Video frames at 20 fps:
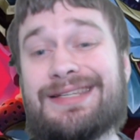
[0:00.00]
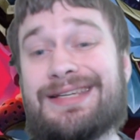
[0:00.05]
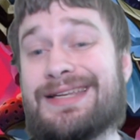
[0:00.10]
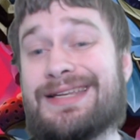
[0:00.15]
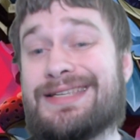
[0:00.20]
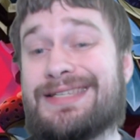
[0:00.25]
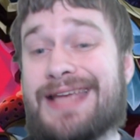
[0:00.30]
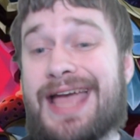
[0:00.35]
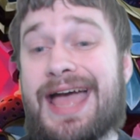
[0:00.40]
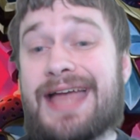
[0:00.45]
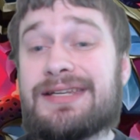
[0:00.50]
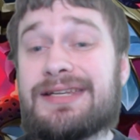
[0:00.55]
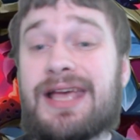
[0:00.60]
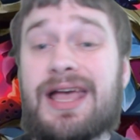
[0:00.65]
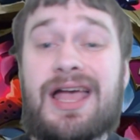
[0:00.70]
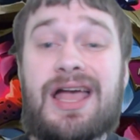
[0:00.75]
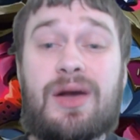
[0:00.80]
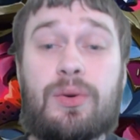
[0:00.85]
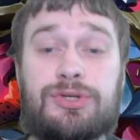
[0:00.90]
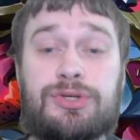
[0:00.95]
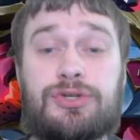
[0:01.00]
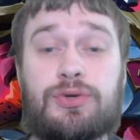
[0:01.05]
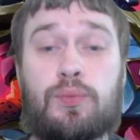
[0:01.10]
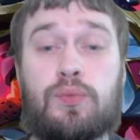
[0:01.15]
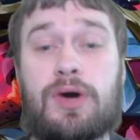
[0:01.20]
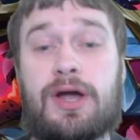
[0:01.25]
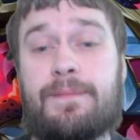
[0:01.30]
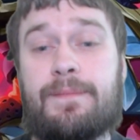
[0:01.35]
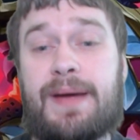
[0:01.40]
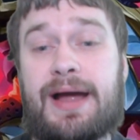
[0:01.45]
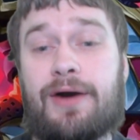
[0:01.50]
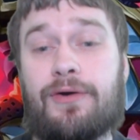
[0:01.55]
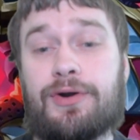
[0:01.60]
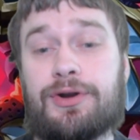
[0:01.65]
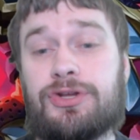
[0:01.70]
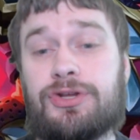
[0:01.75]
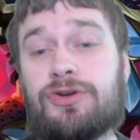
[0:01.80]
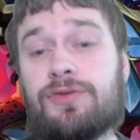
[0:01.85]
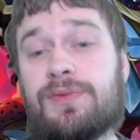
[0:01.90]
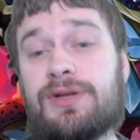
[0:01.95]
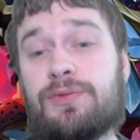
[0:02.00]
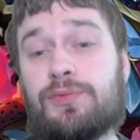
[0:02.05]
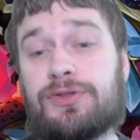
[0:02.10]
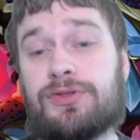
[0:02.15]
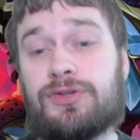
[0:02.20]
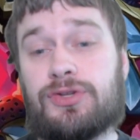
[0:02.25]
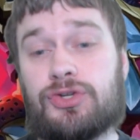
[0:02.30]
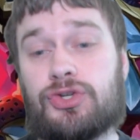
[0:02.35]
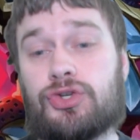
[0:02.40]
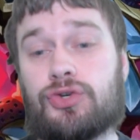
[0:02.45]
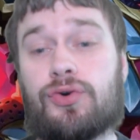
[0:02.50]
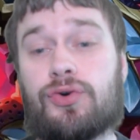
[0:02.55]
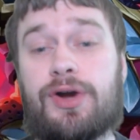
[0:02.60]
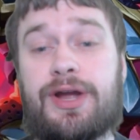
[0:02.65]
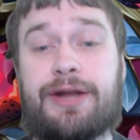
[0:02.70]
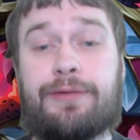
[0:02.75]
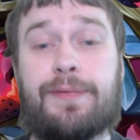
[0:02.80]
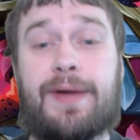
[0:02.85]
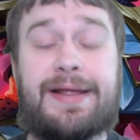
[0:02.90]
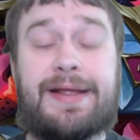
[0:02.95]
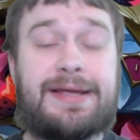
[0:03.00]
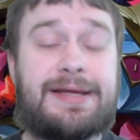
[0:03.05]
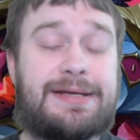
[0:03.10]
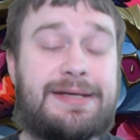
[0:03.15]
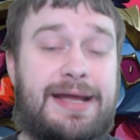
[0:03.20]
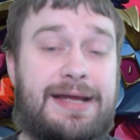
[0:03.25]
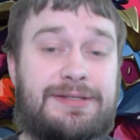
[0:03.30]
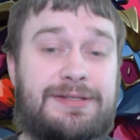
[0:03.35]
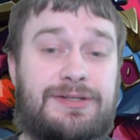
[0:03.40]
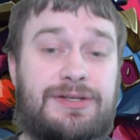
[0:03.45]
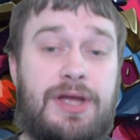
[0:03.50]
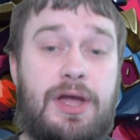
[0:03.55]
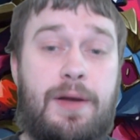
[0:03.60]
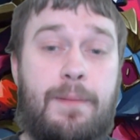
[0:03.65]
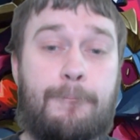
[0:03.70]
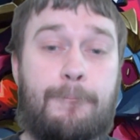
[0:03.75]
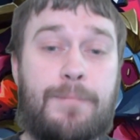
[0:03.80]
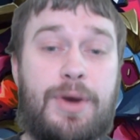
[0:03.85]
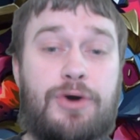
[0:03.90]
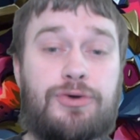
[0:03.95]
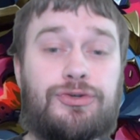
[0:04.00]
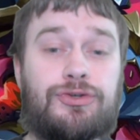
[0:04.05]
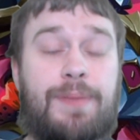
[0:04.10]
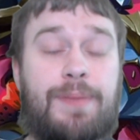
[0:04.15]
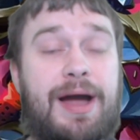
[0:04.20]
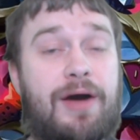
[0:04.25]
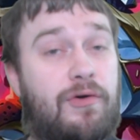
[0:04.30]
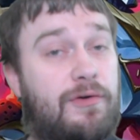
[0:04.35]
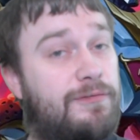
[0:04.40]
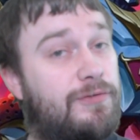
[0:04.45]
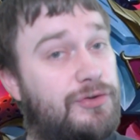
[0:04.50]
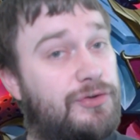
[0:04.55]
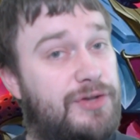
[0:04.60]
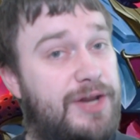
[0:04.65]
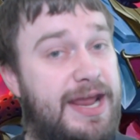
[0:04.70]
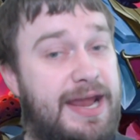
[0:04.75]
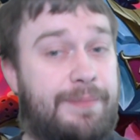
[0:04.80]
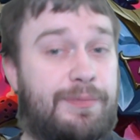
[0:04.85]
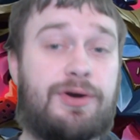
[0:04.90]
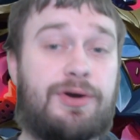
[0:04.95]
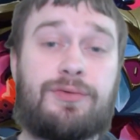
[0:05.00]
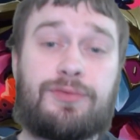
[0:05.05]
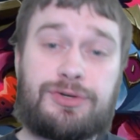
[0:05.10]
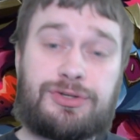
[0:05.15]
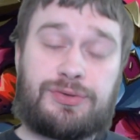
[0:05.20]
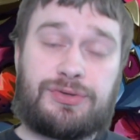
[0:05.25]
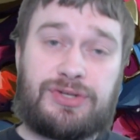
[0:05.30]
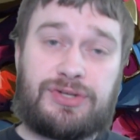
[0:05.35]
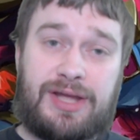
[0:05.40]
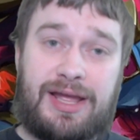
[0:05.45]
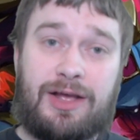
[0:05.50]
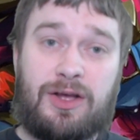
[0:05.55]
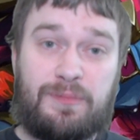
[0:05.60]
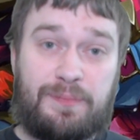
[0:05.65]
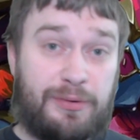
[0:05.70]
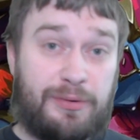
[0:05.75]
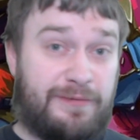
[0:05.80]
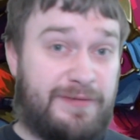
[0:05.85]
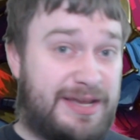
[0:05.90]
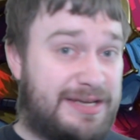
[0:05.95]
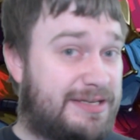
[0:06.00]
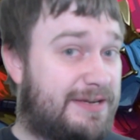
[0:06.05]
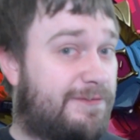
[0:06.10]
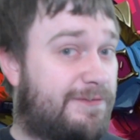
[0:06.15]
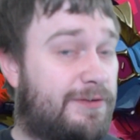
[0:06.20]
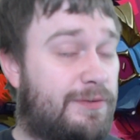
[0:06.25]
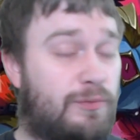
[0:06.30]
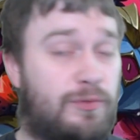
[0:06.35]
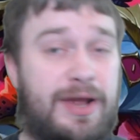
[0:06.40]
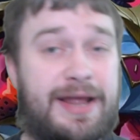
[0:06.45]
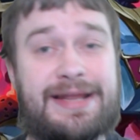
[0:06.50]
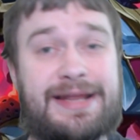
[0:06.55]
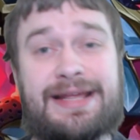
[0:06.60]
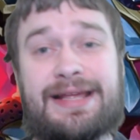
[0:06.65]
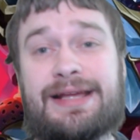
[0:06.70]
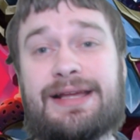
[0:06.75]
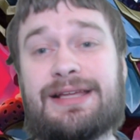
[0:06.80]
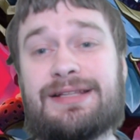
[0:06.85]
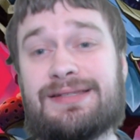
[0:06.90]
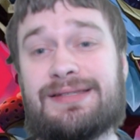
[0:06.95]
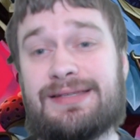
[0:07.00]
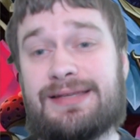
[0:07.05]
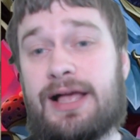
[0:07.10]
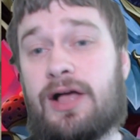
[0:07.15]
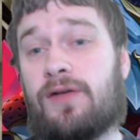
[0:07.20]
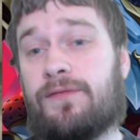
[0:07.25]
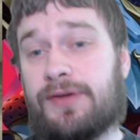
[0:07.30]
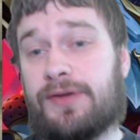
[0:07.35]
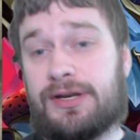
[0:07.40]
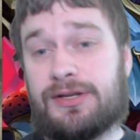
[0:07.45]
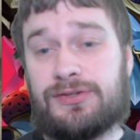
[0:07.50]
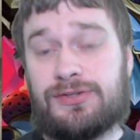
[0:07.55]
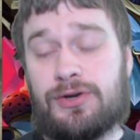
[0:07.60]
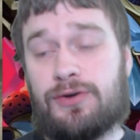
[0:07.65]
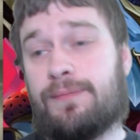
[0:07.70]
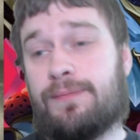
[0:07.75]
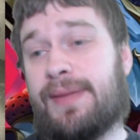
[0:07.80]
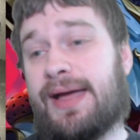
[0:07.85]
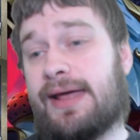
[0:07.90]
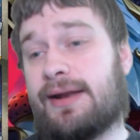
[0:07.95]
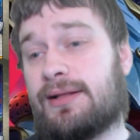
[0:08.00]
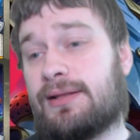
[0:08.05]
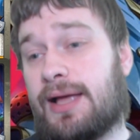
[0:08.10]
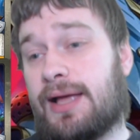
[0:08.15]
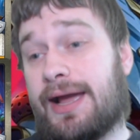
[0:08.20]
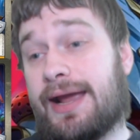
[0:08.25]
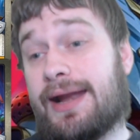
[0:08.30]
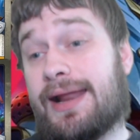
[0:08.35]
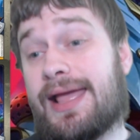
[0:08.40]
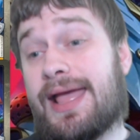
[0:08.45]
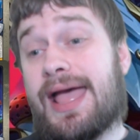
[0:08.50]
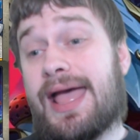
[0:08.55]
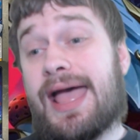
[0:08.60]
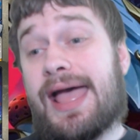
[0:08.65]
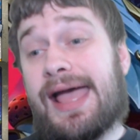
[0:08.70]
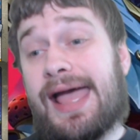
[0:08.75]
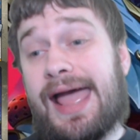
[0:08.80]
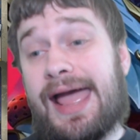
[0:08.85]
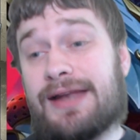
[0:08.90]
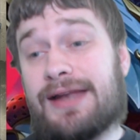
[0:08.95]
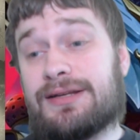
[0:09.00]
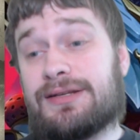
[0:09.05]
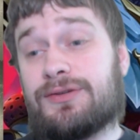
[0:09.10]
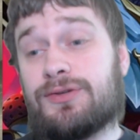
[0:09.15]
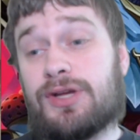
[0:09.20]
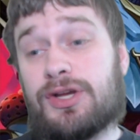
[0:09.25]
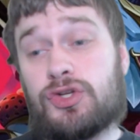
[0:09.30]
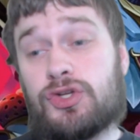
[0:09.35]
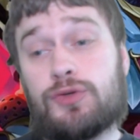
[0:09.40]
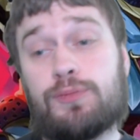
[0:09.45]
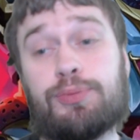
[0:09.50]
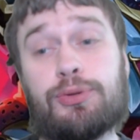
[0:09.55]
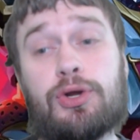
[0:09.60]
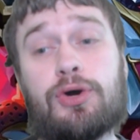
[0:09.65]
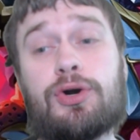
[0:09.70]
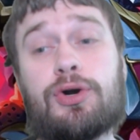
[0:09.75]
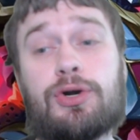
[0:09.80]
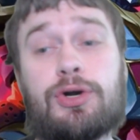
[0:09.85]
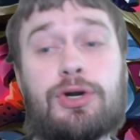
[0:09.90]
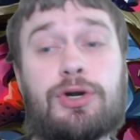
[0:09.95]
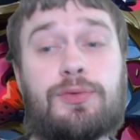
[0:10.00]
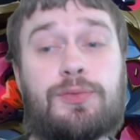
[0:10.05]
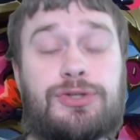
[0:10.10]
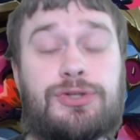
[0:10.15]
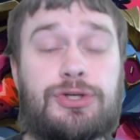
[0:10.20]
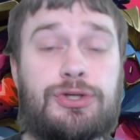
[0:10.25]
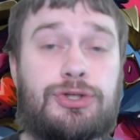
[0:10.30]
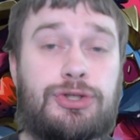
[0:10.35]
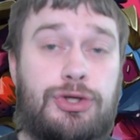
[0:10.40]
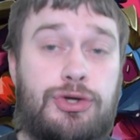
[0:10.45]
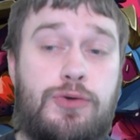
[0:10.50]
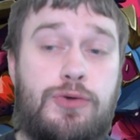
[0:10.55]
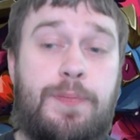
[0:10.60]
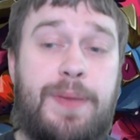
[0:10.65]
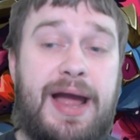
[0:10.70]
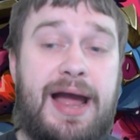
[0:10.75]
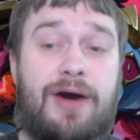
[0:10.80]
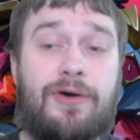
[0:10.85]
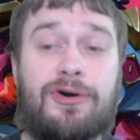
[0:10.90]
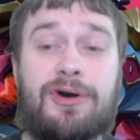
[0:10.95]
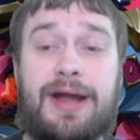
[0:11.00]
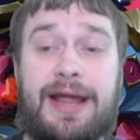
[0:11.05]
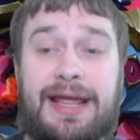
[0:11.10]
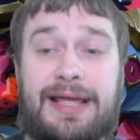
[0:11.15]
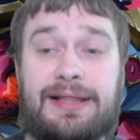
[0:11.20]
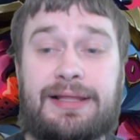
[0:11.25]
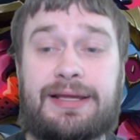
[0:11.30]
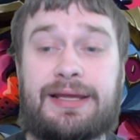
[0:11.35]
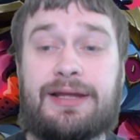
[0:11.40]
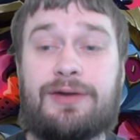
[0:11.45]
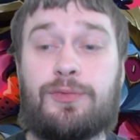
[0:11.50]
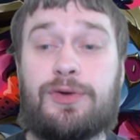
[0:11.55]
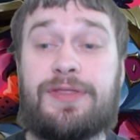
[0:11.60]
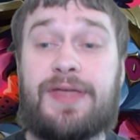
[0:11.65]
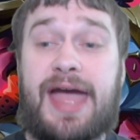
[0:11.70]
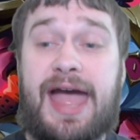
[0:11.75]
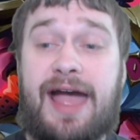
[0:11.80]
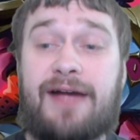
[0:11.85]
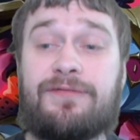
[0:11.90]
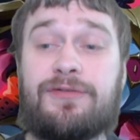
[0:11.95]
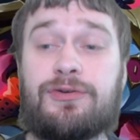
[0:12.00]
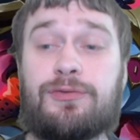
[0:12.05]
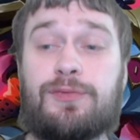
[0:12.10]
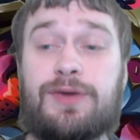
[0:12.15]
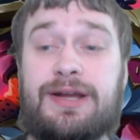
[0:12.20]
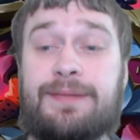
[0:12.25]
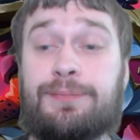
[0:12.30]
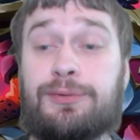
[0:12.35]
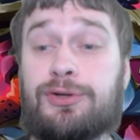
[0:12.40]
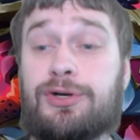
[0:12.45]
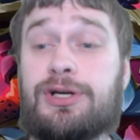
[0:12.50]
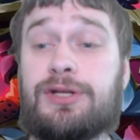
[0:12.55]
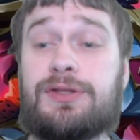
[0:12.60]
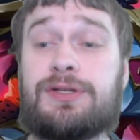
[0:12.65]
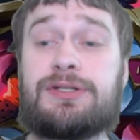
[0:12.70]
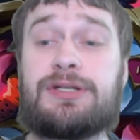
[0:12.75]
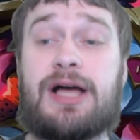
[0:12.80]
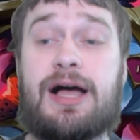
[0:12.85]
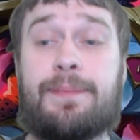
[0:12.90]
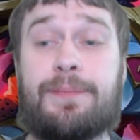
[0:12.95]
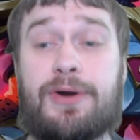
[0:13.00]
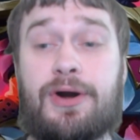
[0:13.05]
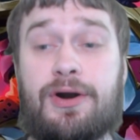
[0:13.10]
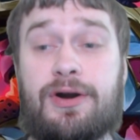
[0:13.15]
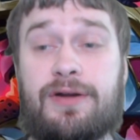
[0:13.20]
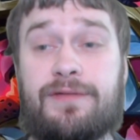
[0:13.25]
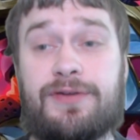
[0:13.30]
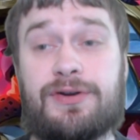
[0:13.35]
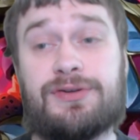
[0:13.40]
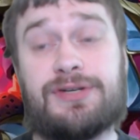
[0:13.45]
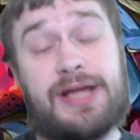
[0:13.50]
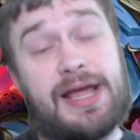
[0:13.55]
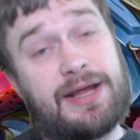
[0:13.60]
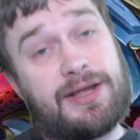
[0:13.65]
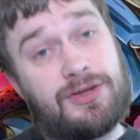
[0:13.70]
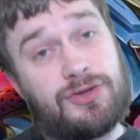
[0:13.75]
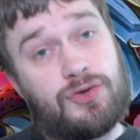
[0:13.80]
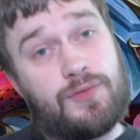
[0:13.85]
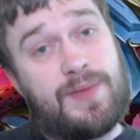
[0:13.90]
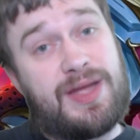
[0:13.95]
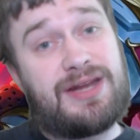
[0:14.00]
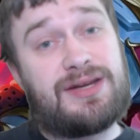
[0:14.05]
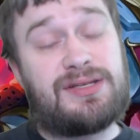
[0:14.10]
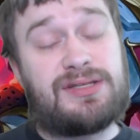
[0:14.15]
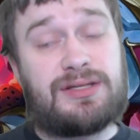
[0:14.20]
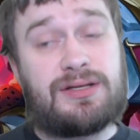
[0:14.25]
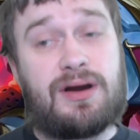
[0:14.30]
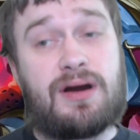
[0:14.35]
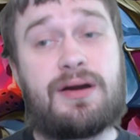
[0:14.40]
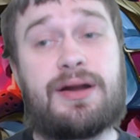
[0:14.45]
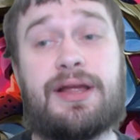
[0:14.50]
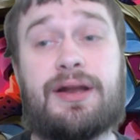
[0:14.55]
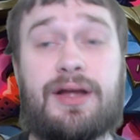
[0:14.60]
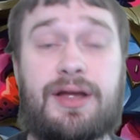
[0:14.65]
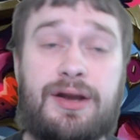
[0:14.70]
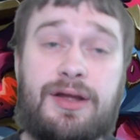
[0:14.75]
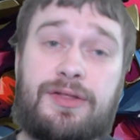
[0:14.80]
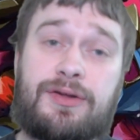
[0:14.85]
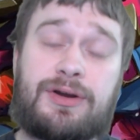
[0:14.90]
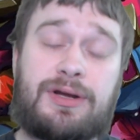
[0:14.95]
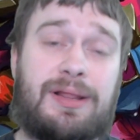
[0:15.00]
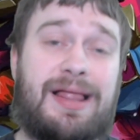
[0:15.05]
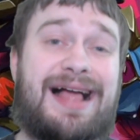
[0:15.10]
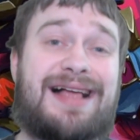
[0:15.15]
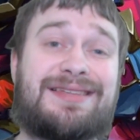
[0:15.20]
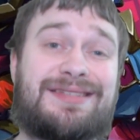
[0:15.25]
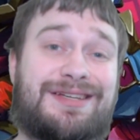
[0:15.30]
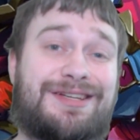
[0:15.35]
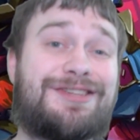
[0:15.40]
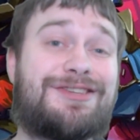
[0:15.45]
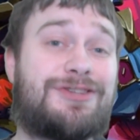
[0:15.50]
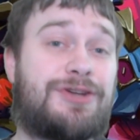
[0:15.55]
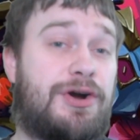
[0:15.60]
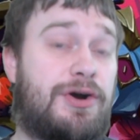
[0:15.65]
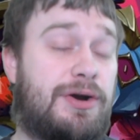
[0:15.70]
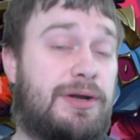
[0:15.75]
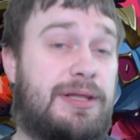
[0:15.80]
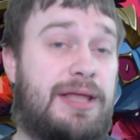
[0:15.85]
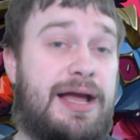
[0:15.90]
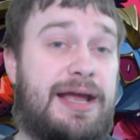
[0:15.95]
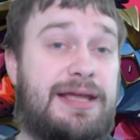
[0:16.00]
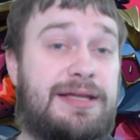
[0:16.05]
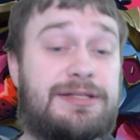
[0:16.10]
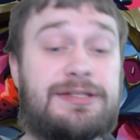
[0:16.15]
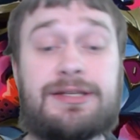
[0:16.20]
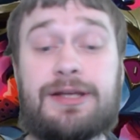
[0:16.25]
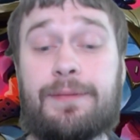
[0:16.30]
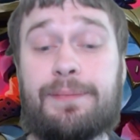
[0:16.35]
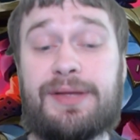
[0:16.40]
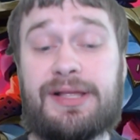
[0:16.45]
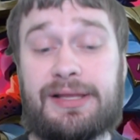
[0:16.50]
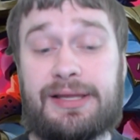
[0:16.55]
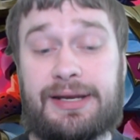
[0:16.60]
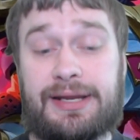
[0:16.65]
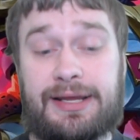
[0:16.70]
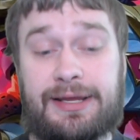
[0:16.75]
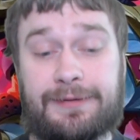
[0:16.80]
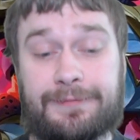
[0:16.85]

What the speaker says: Cadet was a 1 power human with destroyed Ready Cadet's most powerful neighbor, which was to help prevent it from readying itself in its own battle line. And Explorer was a 2 power alien with After Reap, look at the top card of your deck, you may discard it, another classic Star Alliance ability.